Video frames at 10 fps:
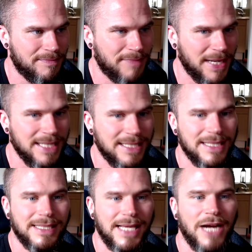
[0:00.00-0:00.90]
painting
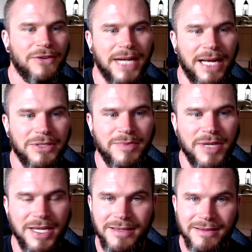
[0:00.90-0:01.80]
this Karen out to
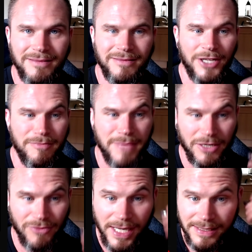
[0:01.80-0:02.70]
be, you know, mega
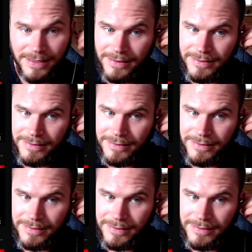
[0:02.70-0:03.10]
racist.